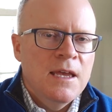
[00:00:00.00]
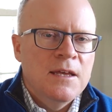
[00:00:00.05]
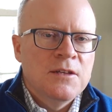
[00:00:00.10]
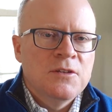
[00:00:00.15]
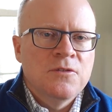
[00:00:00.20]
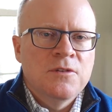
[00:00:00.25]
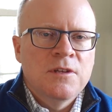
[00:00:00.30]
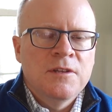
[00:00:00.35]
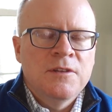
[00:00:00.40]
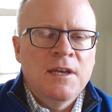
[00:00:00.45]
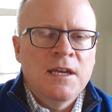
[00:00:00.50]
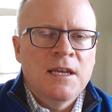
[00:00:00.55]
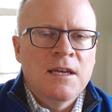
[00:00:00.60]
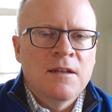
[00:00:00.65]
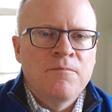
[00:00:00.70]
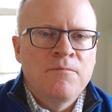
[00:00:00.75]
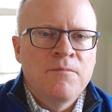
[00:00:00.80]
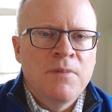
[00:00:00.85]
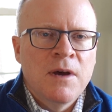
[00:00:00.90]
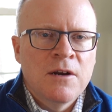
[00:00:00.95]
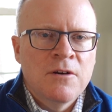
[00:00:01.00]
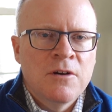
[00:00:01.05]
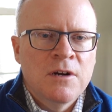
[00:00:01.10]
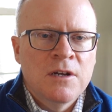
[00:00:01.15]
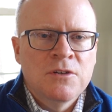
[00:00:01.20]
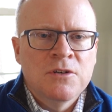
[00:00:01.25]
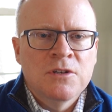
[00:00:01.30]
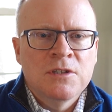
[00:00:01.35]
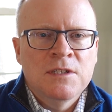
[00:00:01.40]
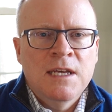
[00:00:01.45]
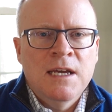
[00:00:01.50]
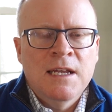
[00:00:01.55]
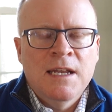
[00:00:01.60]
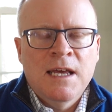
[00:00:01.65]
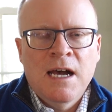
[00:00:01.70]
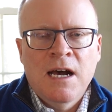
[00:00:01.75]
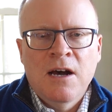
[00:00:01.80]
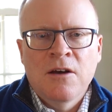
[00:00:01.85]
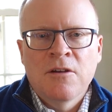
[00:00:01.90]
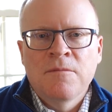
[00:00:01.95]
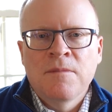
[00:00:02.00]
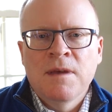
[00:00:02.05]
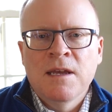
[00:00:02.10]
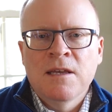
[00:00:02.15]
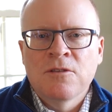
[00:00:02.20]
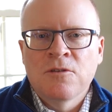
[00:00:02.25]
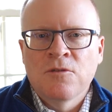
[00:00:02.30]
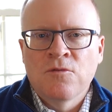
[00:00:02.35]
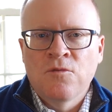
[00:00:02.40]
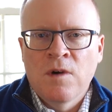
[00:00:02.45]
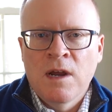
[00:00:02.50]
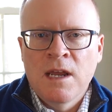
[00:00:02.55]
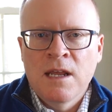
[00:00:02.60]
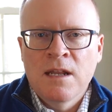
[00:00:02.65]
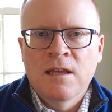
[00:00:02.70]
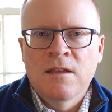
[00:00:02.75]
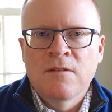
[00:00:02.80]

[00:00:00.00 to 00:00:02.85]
so that they can better understand how to make the right